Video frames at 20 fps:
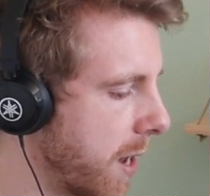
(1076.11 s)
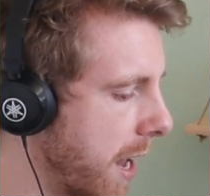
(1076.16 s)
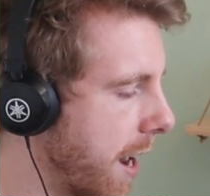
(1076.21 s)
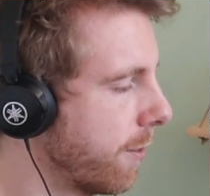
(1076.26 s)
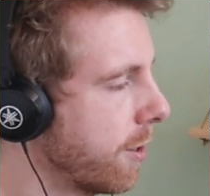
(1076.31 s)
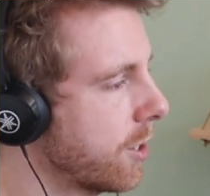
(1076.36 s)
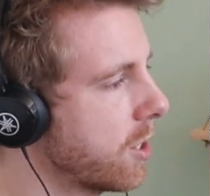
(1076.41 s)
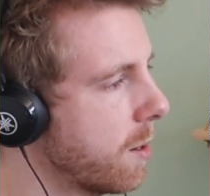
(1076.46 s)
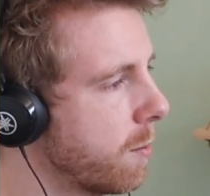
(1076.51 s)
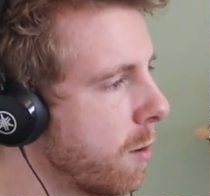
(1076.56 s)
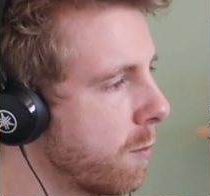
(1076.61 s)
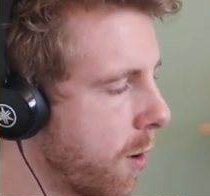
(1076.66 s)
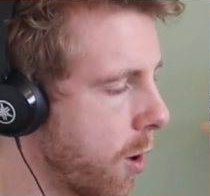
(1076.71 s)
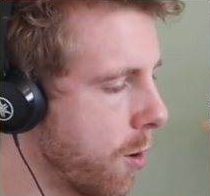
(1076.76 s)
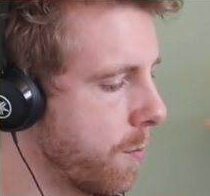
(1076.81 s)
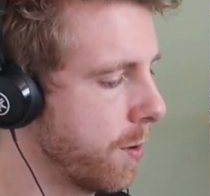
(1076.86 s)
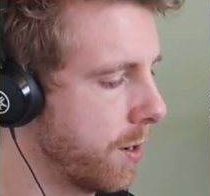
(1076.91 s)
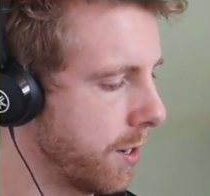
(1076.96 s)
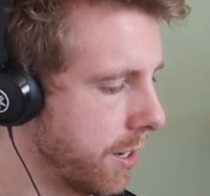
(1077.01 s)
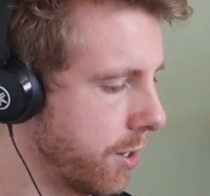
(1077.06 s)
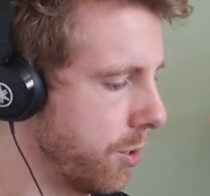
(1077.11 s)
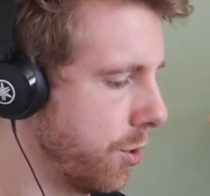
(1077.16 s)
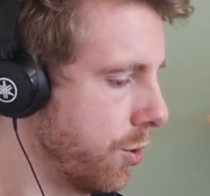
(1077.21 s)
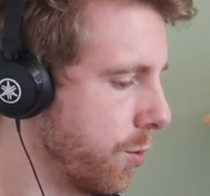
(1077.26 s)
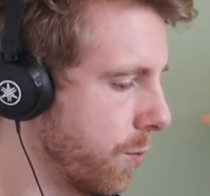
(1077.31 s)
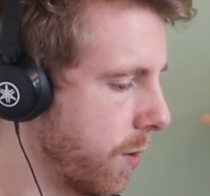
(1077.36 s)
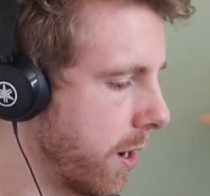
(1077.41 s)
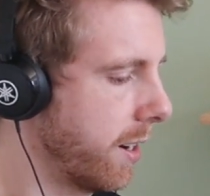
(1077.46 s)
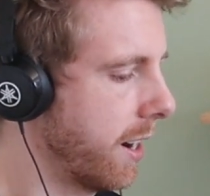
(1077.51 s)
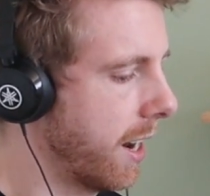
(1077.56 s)
But every time I've opened a
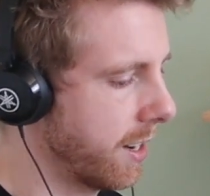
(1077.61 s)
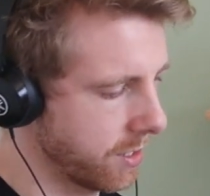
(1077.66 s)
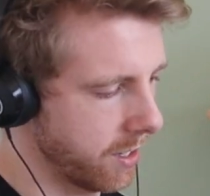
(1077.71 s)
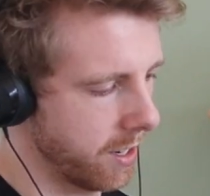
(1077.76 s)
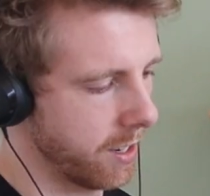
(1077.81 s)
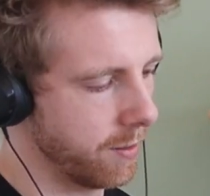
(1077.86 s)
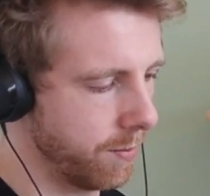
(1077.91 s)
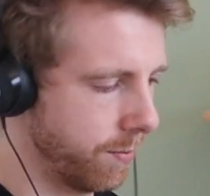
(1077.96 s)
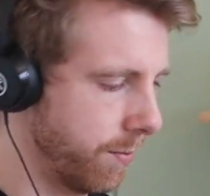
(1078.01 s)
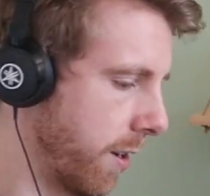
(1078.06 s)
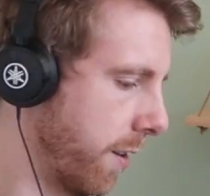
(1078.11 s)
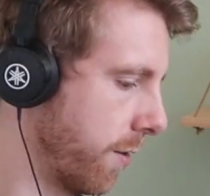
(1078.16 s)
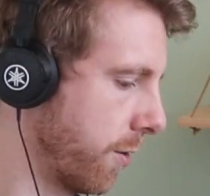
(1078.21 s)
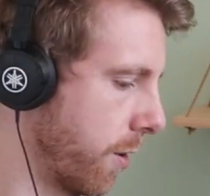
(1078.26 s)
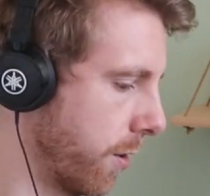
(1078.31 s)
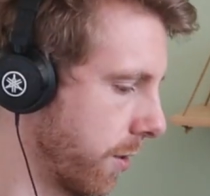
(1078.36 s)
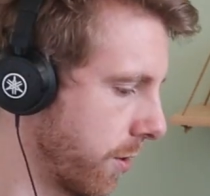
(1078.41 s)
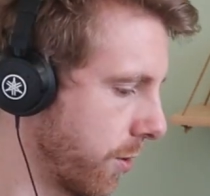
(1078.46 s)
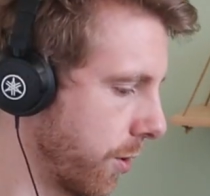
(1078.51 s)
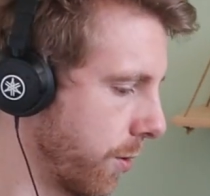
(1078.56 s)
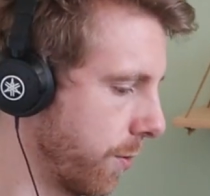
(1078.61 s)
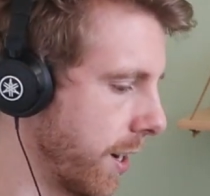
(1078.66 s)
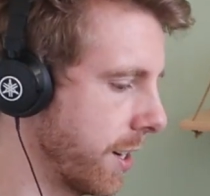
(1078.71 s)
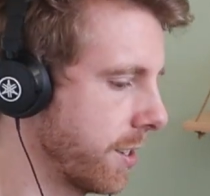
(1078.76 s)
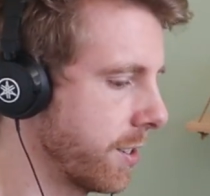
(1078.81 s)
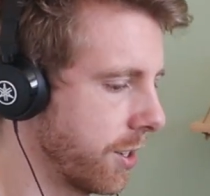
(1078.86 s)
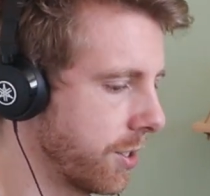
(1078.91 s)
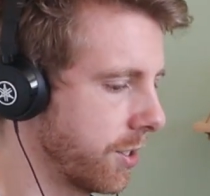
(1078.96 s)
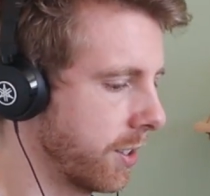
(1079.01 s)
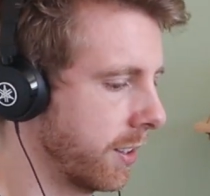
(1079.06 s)
new one, as I have gone through
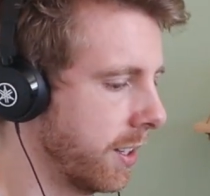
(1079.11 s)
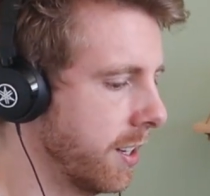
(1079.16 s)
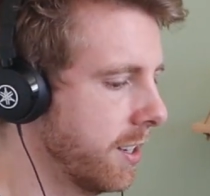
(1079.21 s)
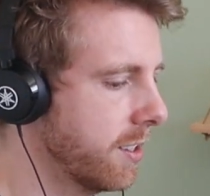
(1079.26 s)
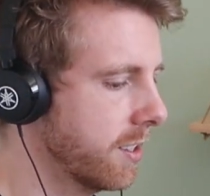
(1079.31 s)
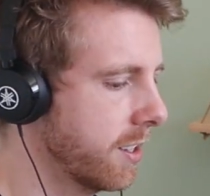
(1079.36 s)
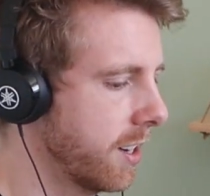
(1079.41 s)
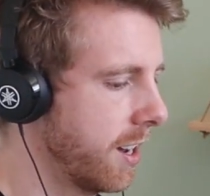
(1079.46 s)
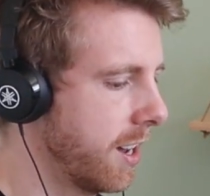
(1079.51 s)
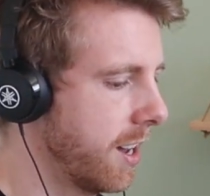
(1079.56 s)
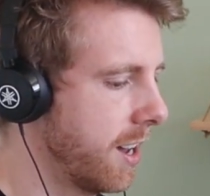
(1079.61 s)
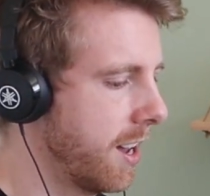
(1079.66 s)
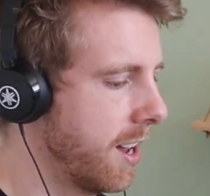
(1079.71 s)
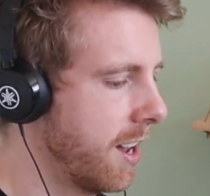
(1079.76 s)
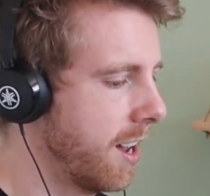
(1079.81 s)
researching this,